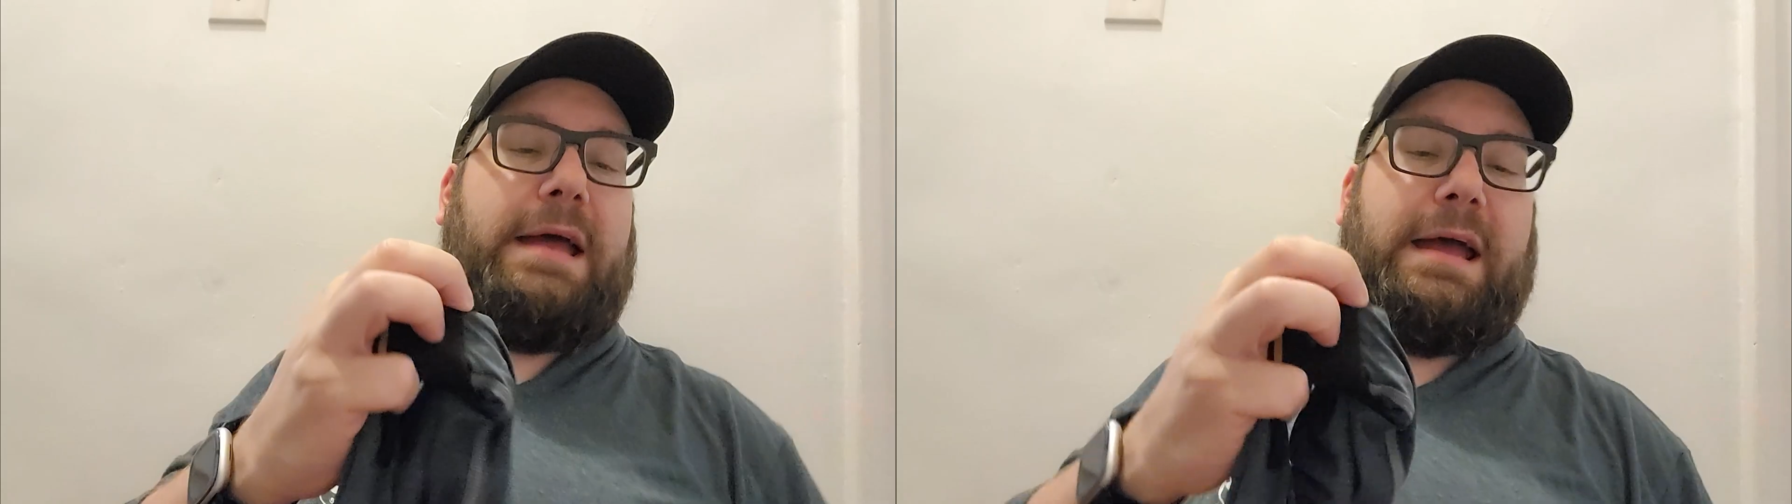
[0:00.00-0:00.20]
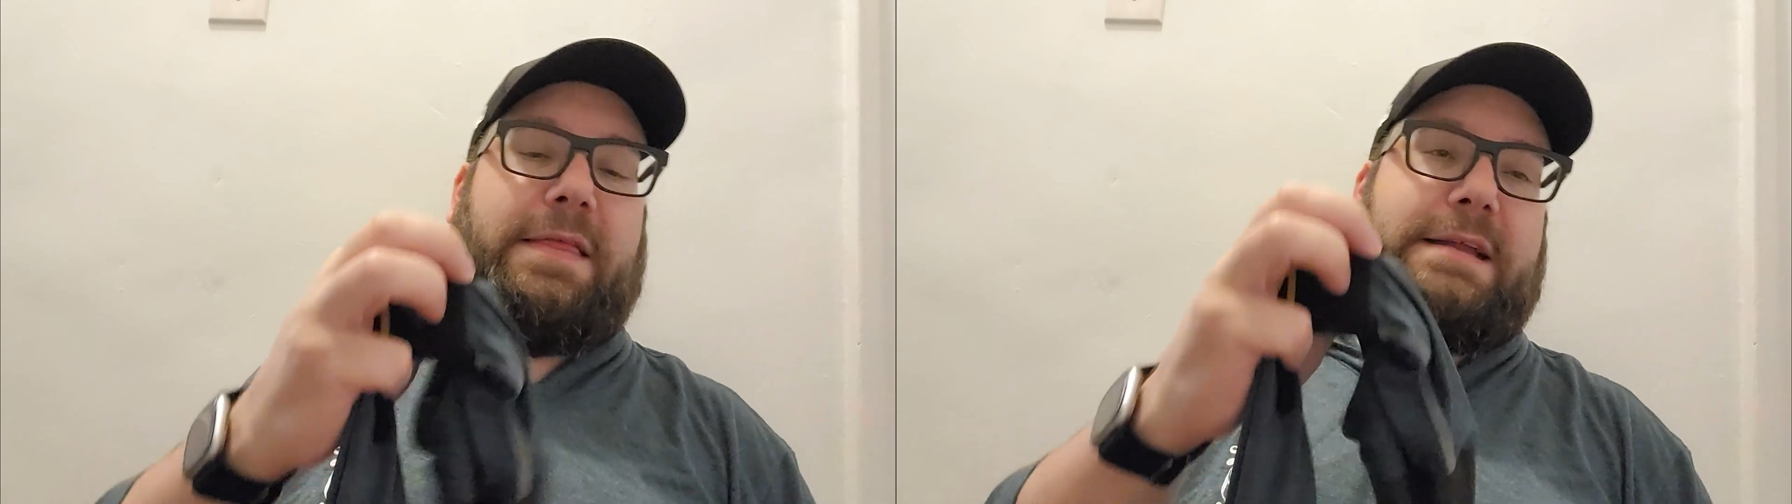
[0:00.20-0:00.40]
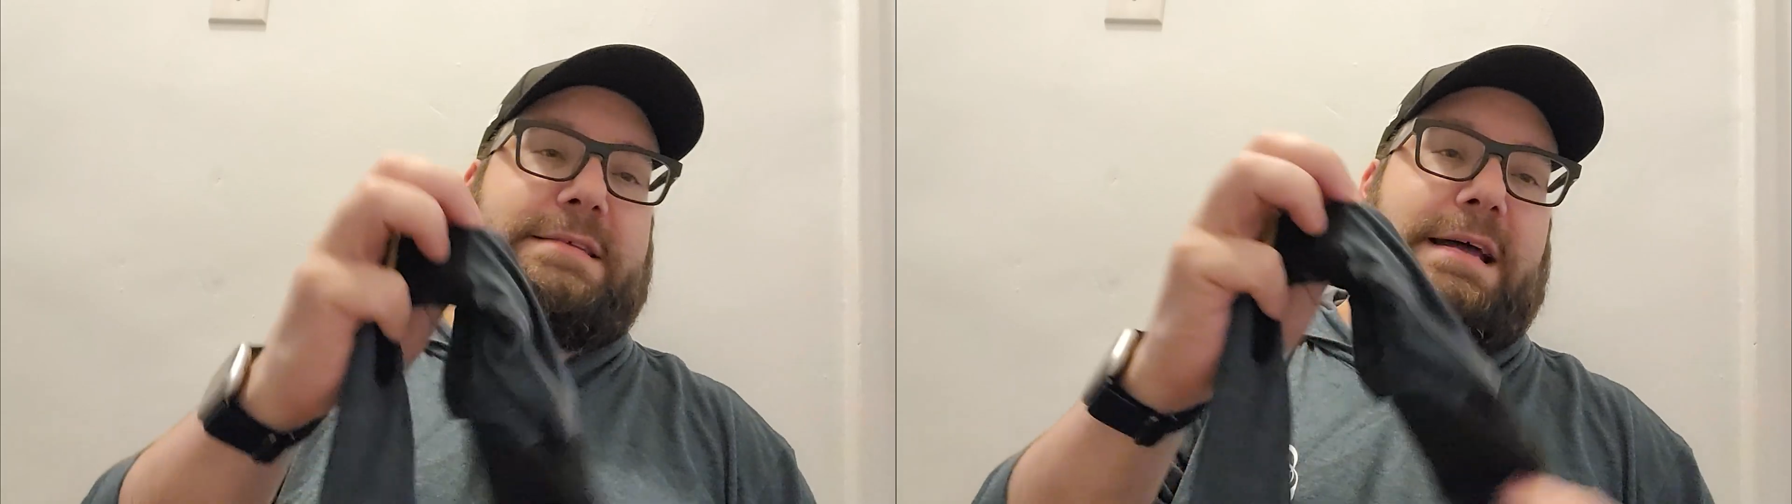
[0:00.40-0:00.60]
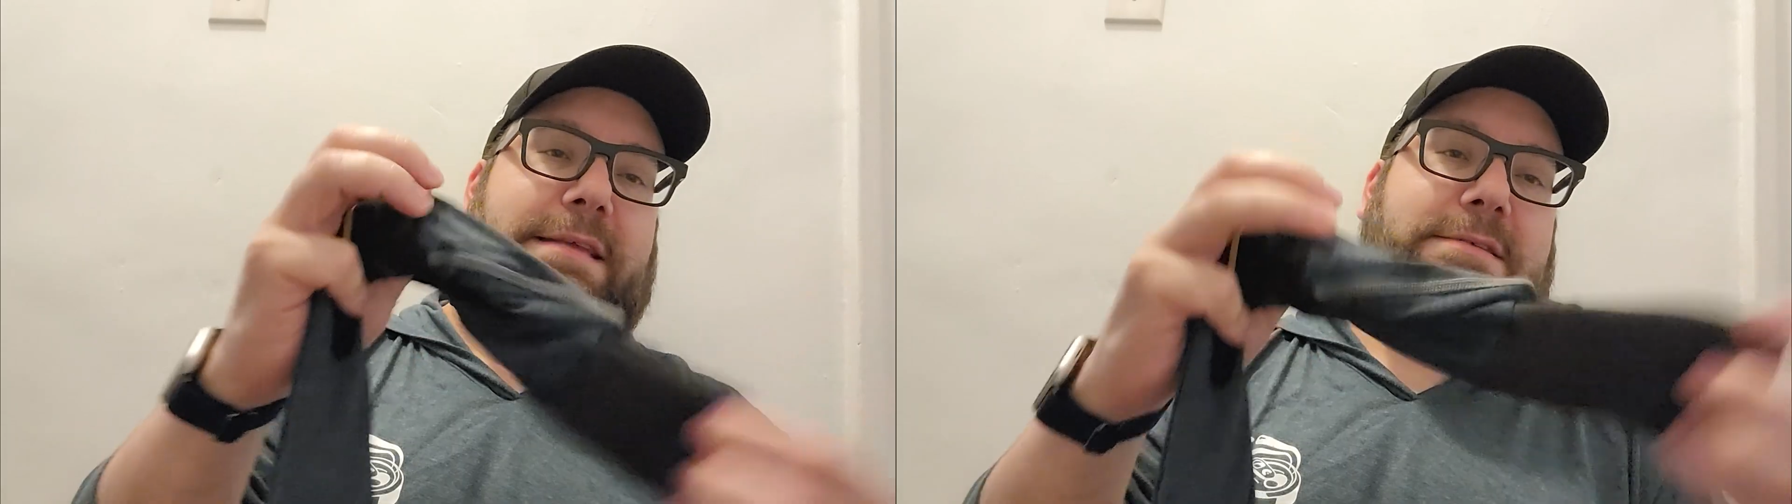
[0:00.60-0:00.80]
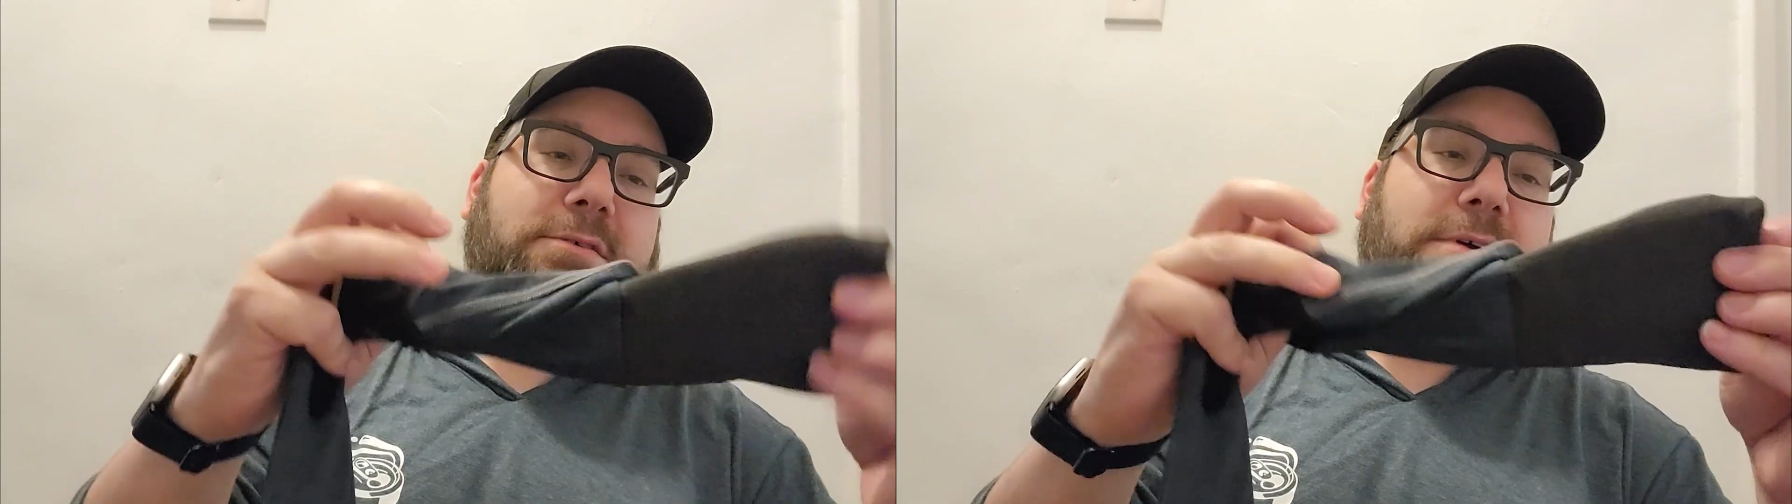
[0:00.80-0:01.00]
And then it's got
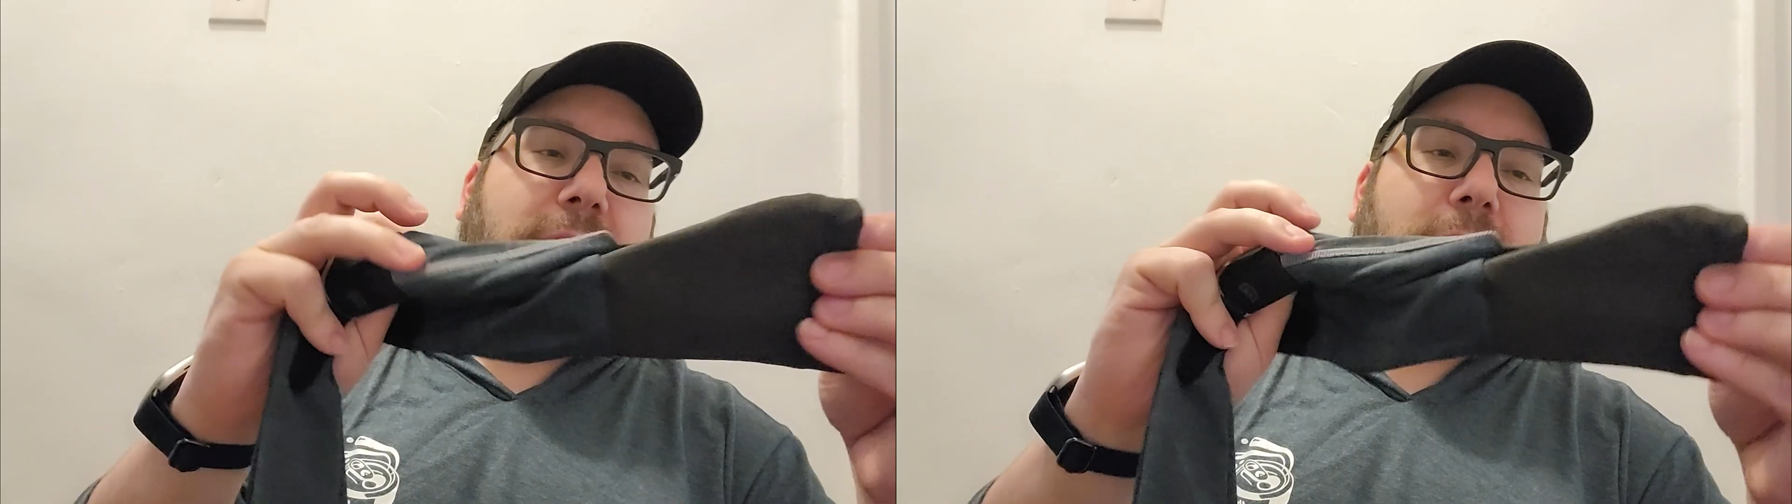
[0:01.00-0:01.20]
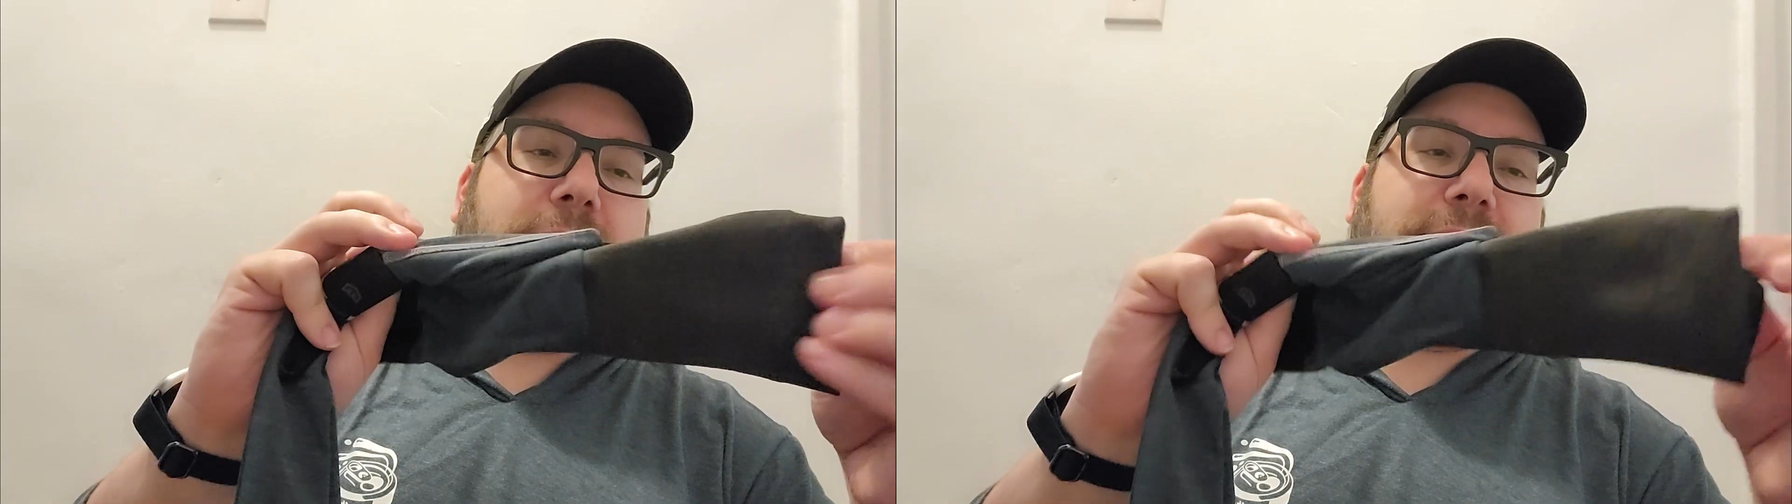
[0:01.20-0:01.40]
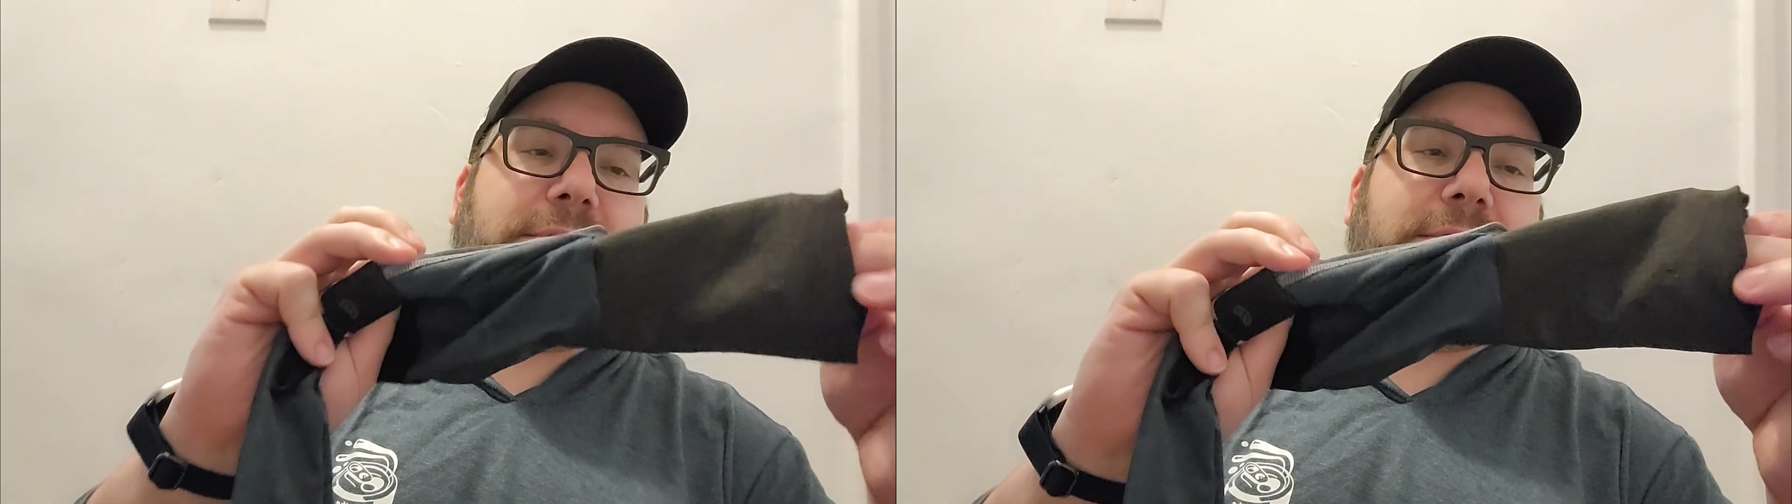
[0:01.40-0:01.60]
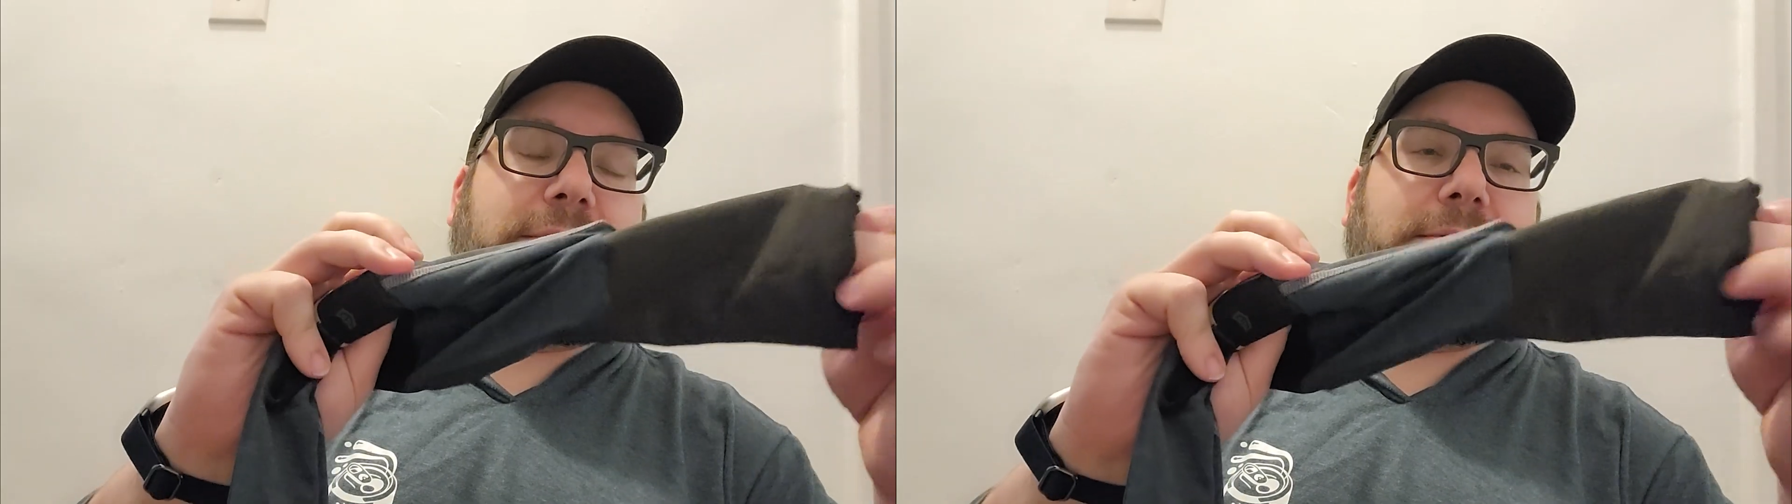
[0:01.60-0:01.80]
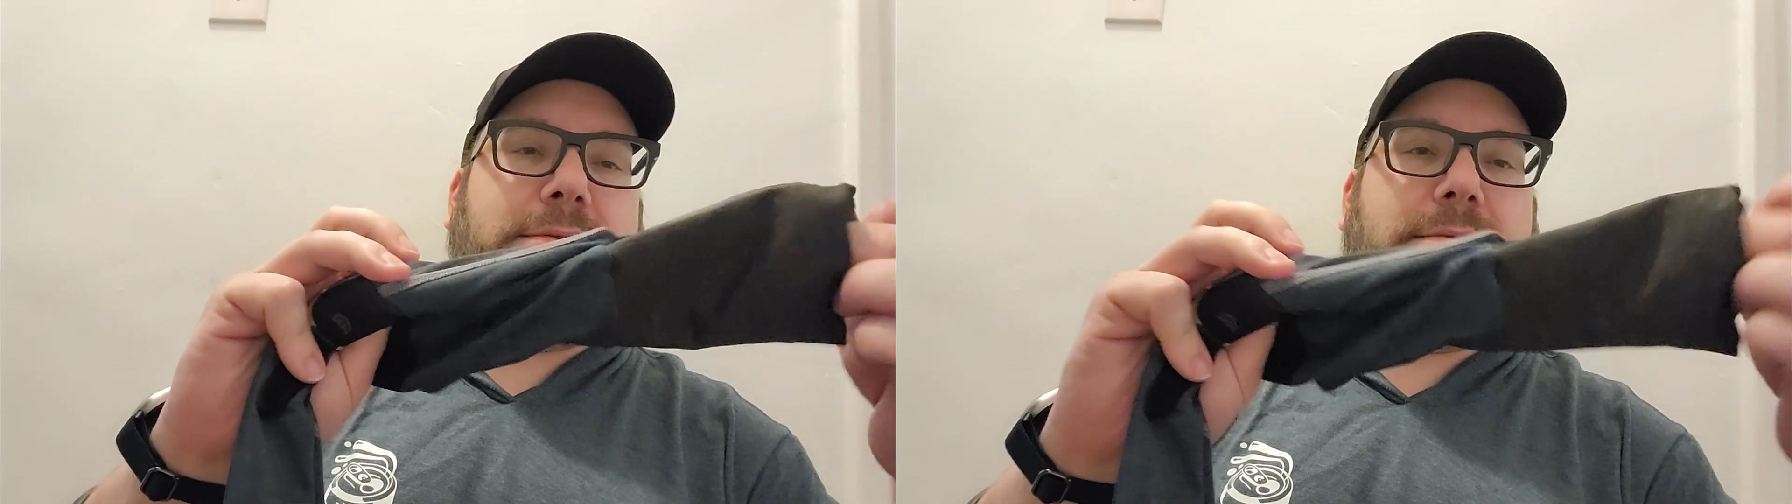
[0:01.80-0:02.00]
this little cut
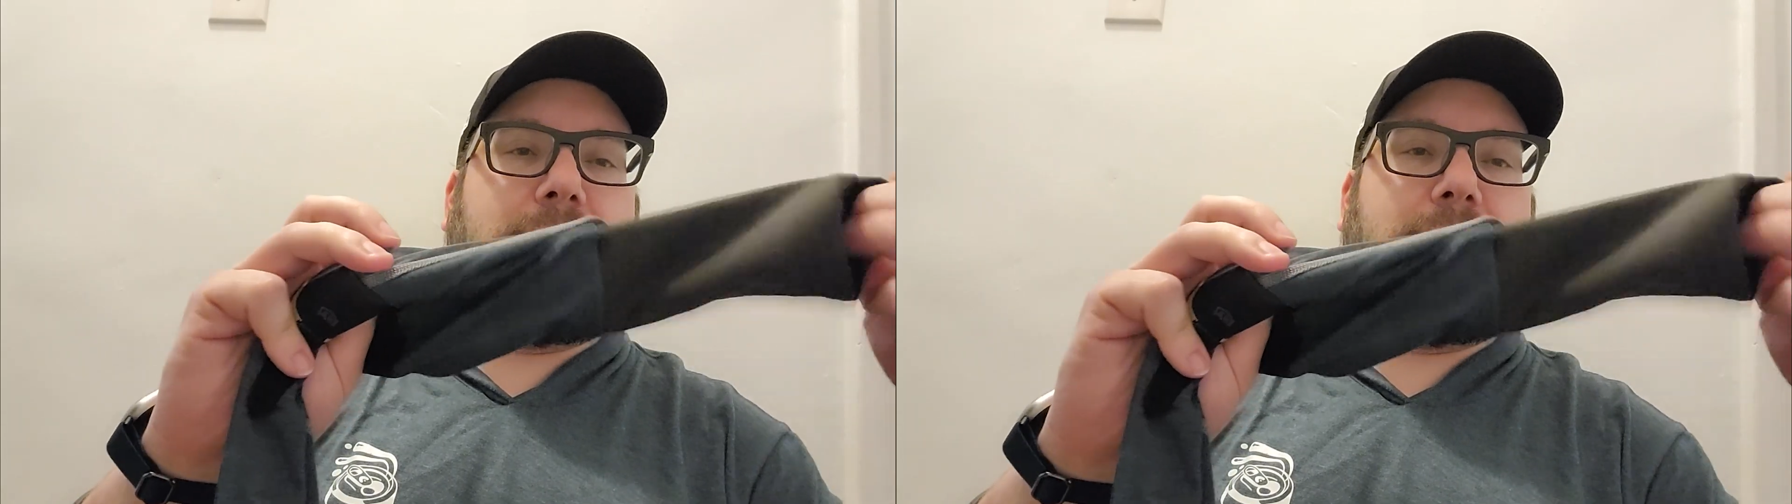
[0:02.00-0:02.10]
resistant